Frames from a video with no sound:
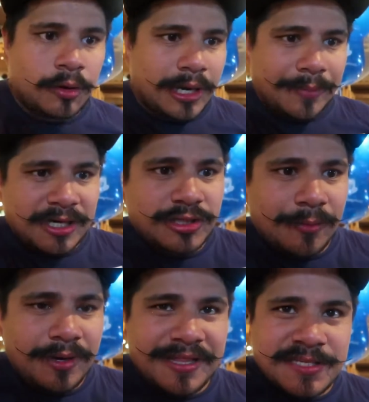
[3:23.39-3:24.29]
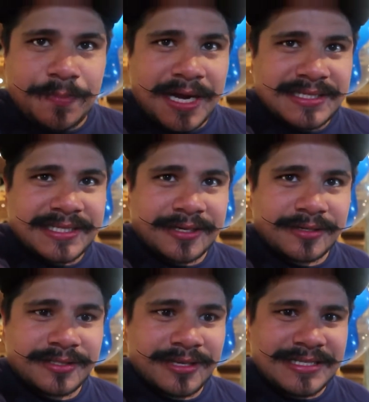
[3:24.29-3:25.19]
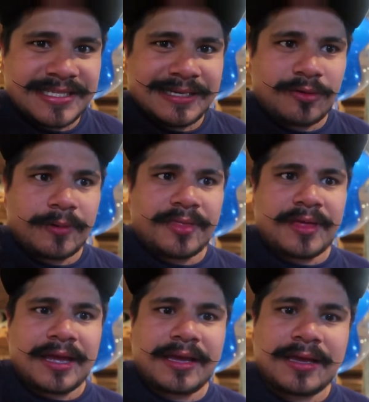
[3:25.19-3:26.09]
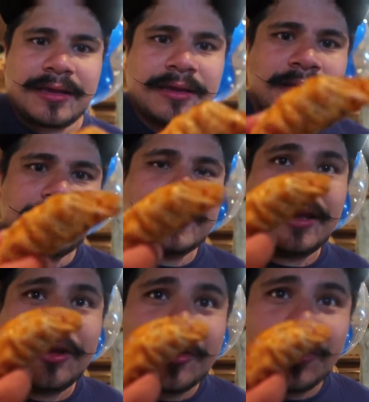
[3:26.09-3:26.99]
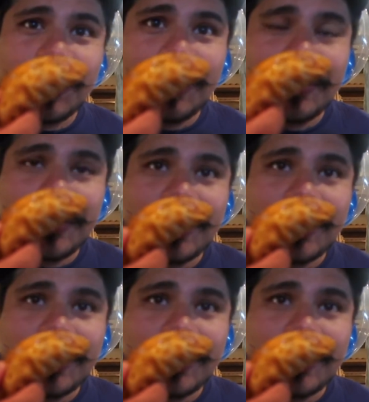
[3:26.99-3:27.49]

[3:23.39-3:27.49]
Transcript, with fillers: All right, I'm going to try one of these pot stickers. So let's see what we think. They look cool.